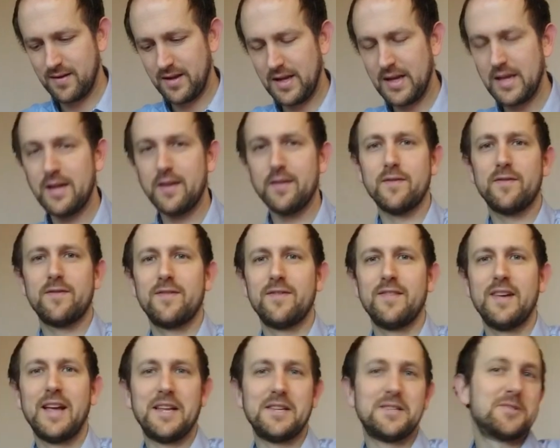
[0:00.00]
Eve,
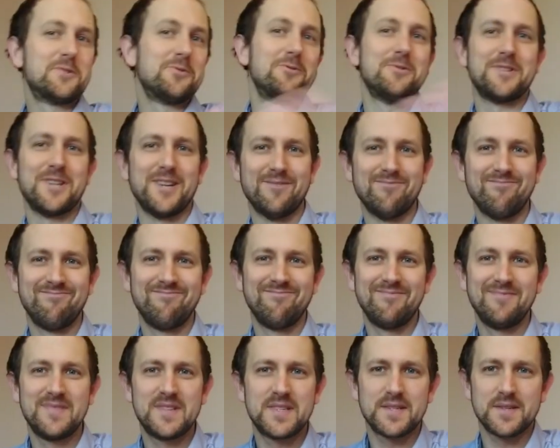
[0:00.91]
his daughter,
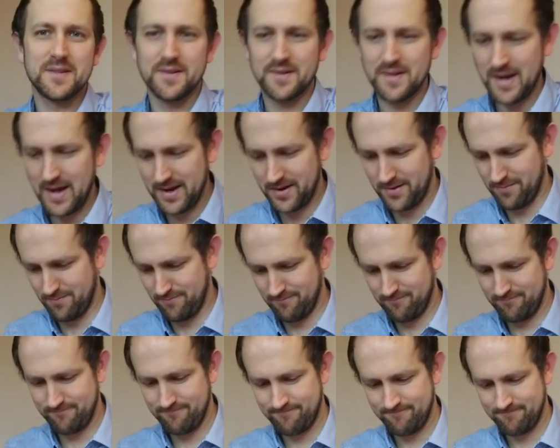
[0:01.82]
to Adam.
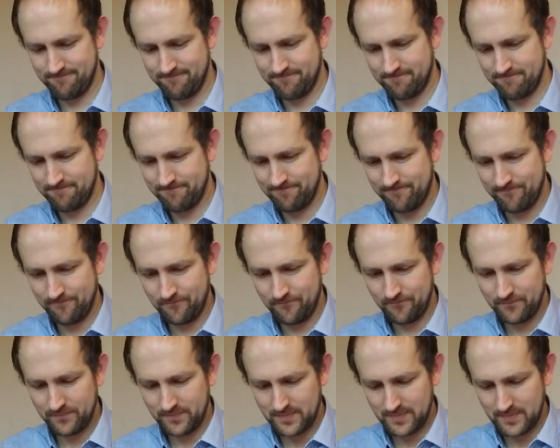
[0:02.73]

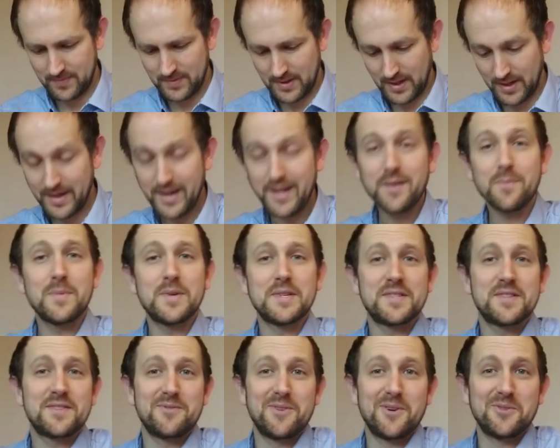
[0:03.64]
And Adam
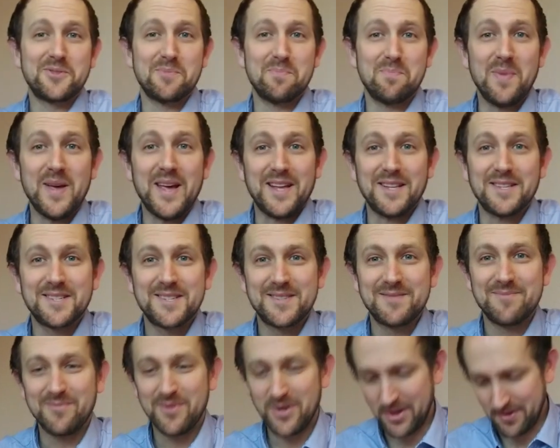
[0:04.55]
is thrilled to
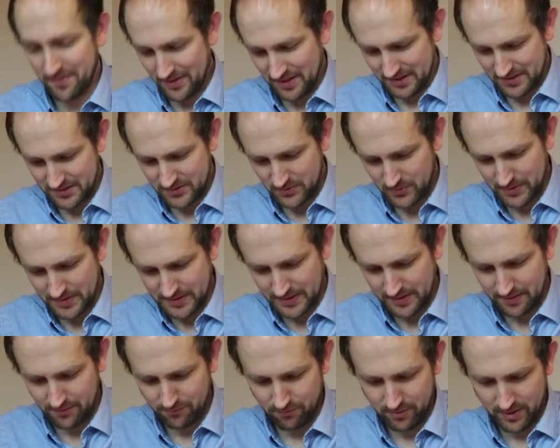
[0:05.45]
bits. Look at verse
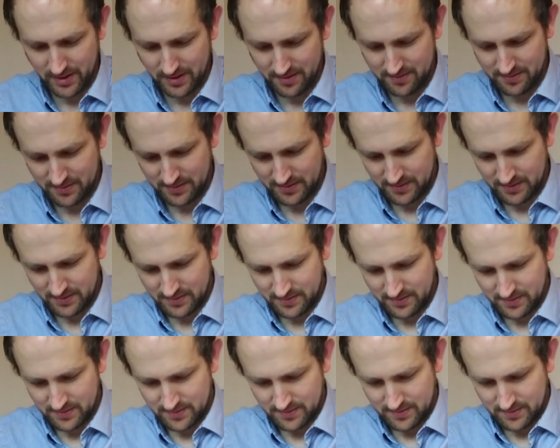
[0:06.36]
23.
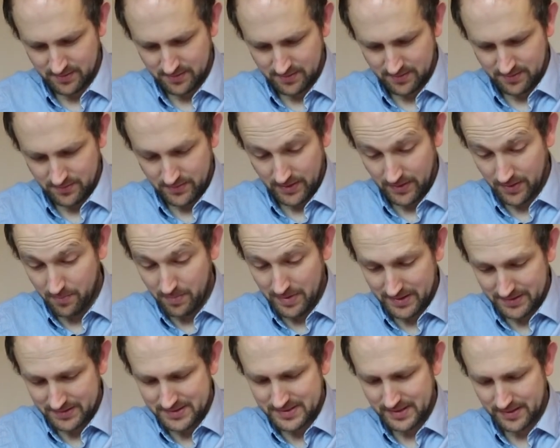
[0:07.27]
Then the
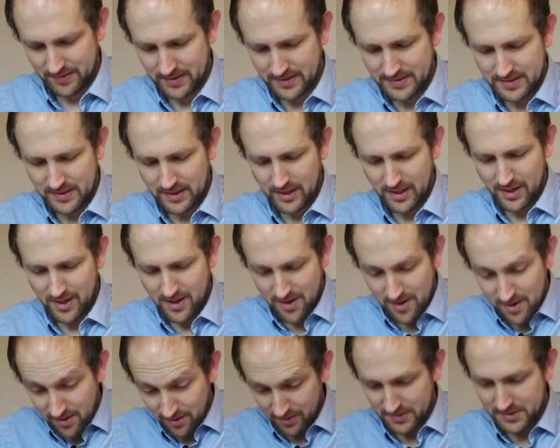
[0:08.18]
man said, This at
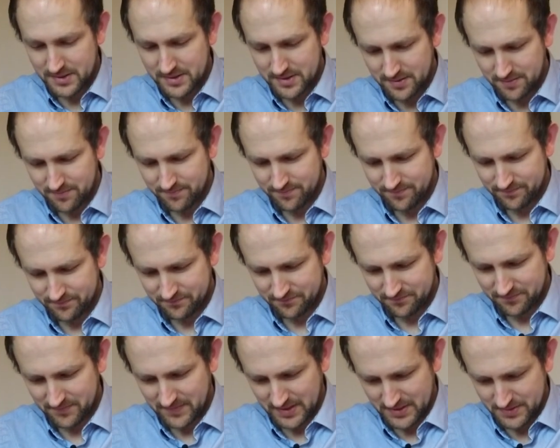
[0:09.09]
last
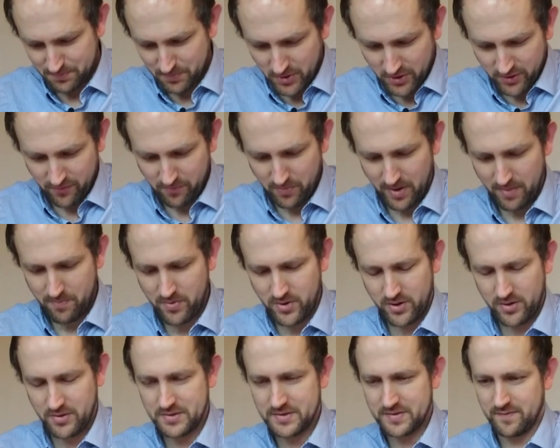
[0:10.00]
is bone of my
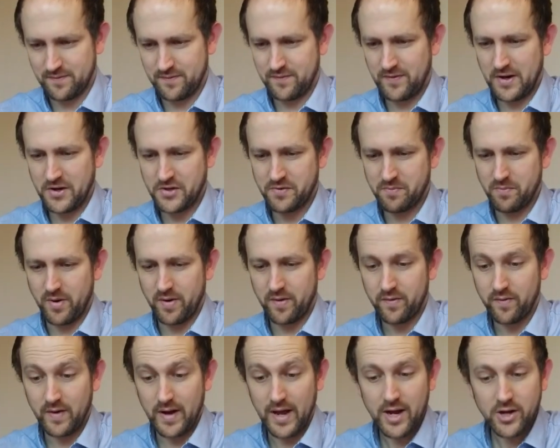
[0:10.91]
bones and flesh of my
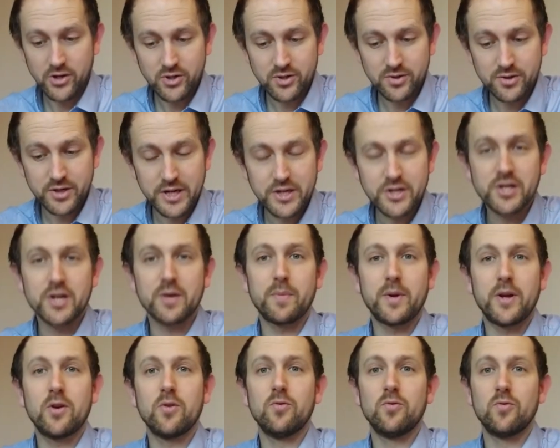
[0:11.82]
flesh. She shall
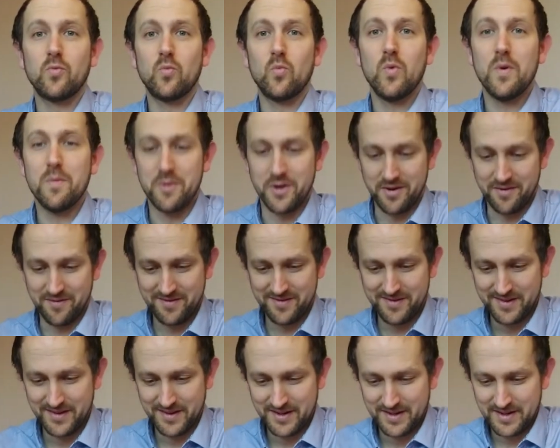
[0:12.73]
be called woman,
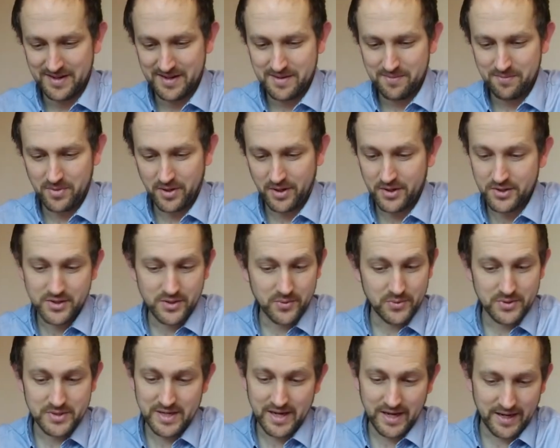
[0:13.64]
because she
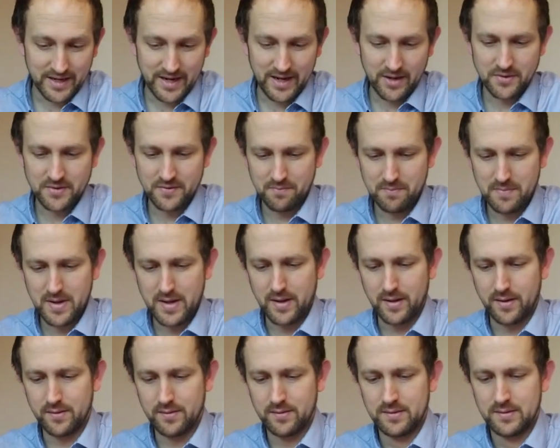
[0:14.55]
was taken out of
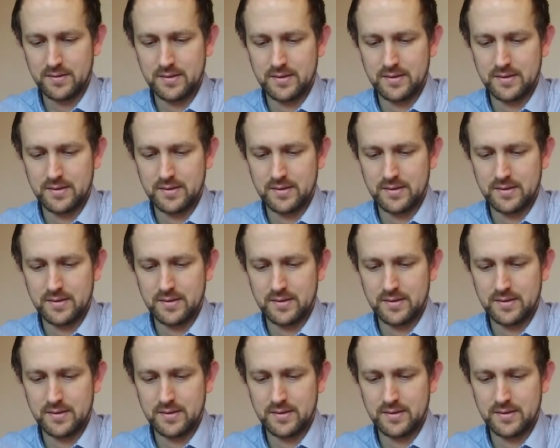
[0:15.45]
man.